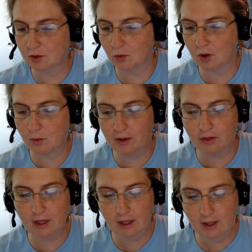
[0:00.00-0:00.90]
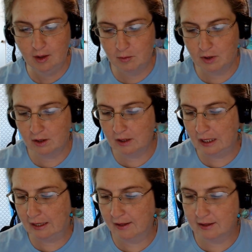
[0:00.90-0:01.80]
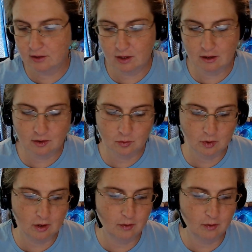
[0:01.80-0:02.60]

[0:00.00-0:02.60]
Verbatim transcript: to work with. But a lot of these cards will